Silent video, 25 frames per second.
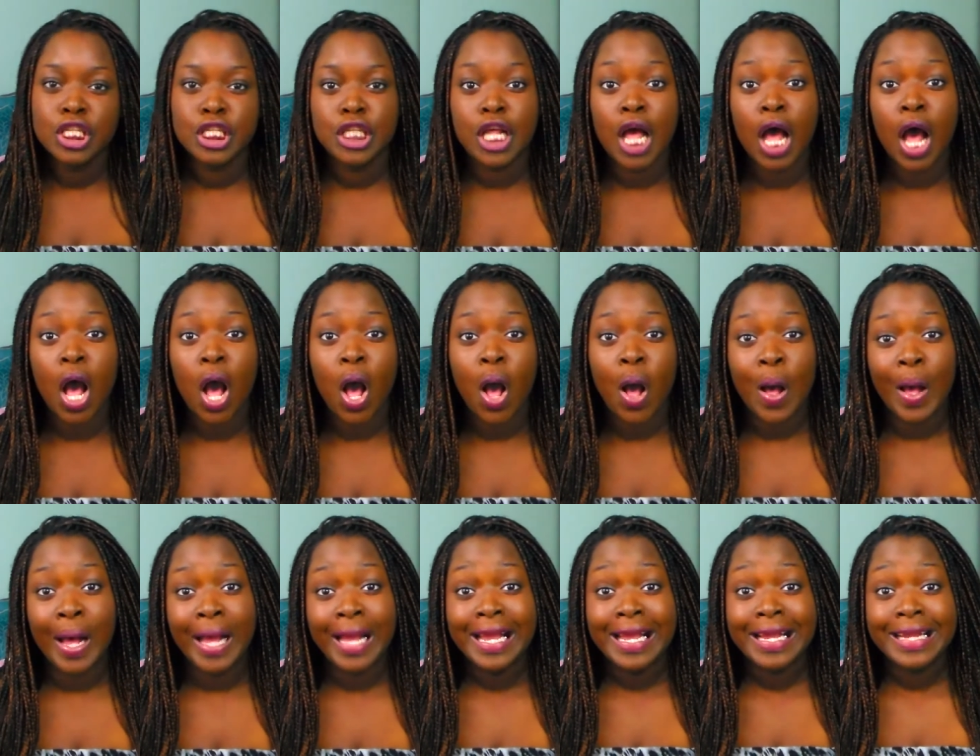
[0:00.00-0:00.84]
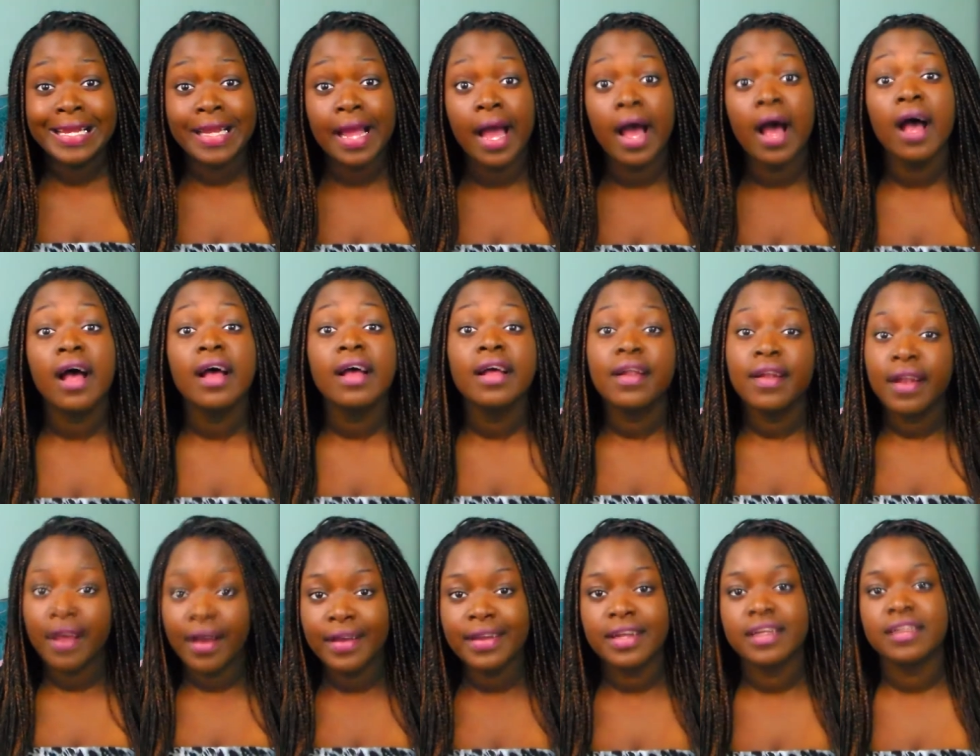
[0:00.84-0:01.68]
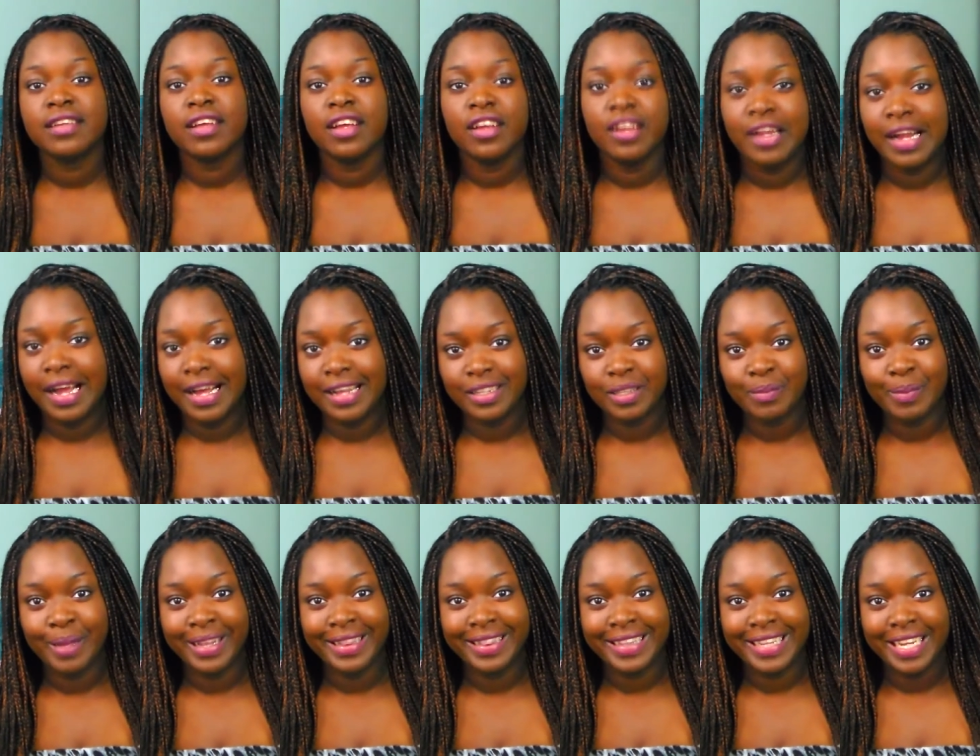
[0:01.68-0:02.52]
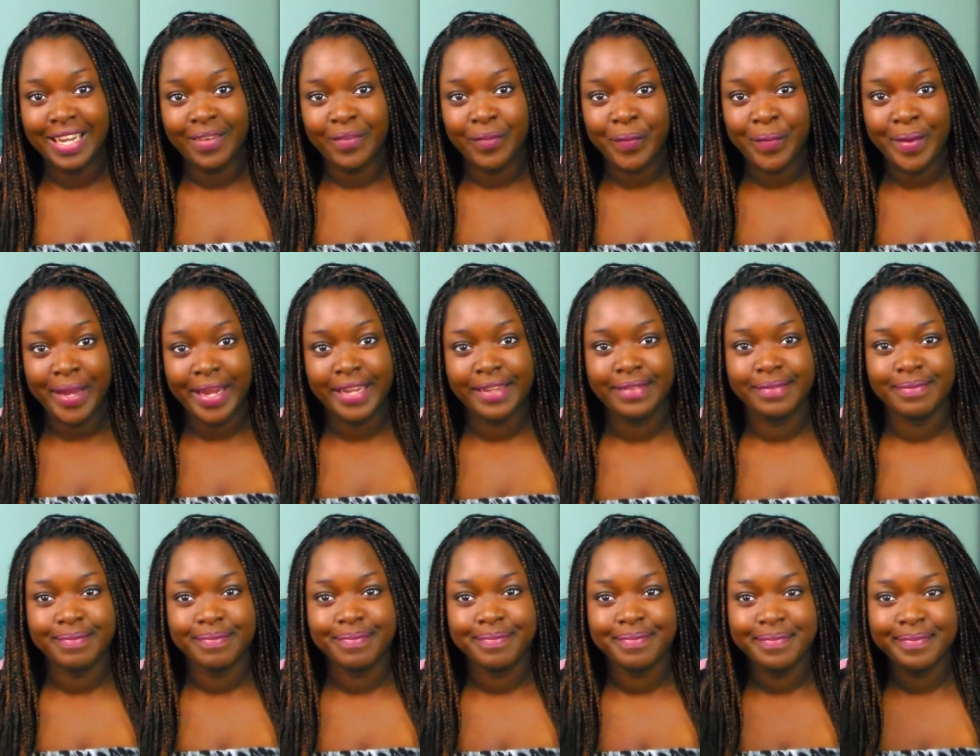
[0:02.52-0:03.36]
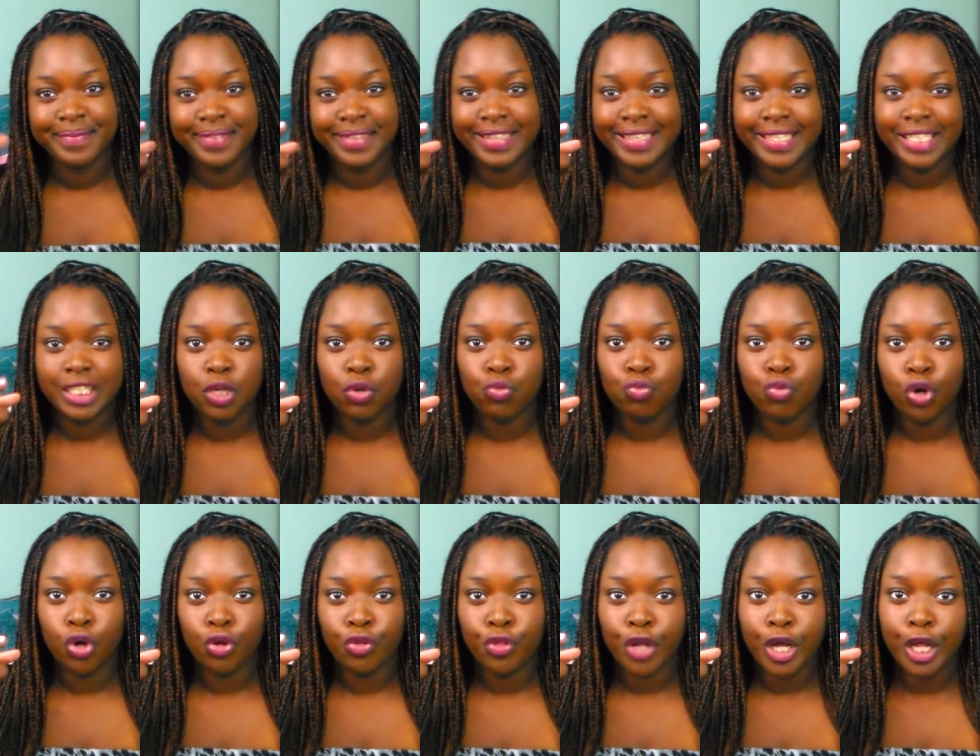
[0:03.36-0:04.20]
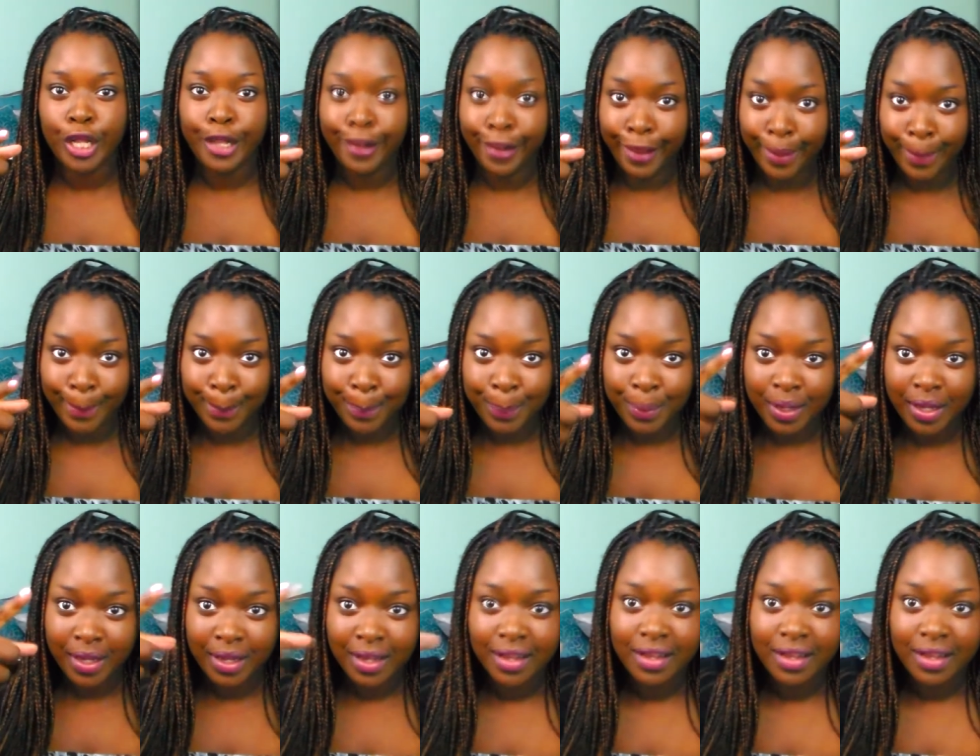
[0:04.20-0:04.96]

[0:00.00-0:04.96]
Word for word: So yeah, now I can tell you guys about the giveaway roll the clip.